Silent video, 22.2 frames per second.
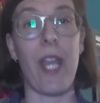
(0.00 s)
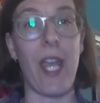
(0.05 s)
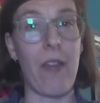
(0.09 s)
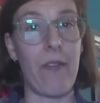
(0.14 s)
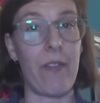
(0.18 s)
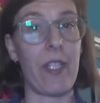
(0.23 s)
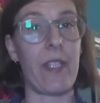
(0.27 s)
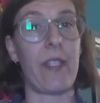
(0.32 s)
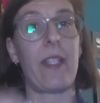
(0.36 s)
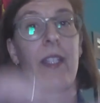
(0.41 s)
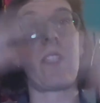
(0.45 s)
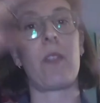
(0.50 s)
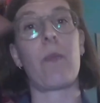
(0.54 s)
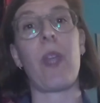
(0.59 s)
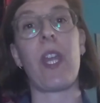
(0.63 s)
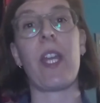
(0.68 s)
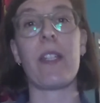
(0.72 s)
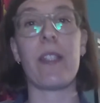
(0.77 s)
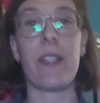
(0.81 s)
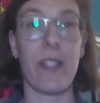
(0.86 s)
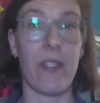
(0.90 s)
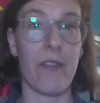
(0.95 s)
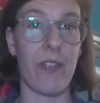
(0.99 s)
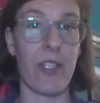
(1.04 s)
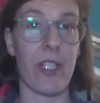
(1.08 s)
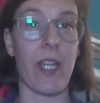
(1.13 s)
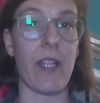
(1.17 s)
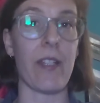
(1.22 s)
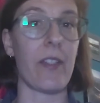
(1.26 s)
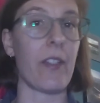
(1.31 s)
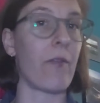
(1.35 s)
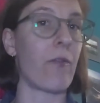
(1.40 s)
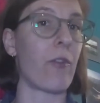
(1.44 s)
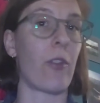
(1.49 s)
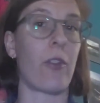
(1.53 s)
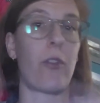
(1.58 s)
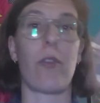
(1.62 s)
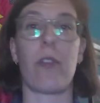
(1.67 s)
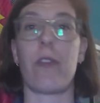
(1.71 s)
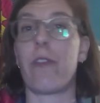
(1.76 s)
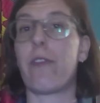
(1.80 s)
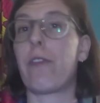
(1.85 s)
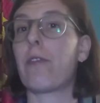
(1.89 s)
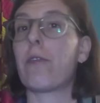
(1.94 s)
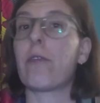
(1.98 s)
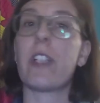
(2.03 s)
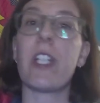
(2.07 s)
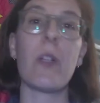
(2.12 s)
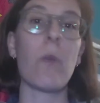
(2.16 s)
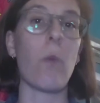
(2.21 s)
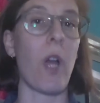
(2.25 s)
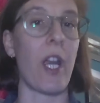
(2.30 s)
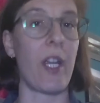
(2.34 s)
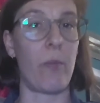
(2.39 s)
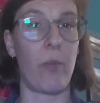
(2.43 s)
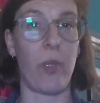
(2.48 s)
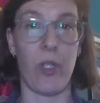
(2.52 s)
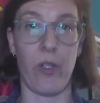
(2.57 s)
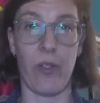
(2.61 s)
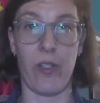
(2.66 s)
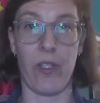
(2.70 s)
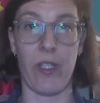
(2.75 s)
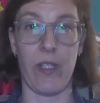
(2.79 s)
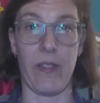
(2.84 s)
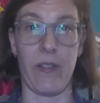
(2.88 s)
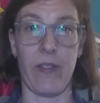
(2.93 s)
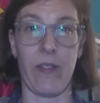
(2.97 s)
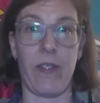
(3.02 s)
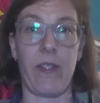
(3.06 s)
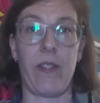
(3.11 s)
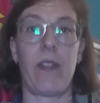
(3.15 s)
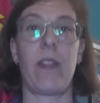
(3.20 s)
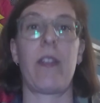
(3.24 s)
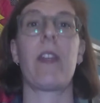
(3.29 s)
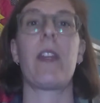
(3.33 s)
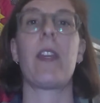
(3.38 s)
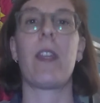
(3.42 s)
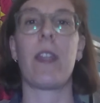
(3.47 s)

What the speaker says: have this expansive sense of just sort of free white persons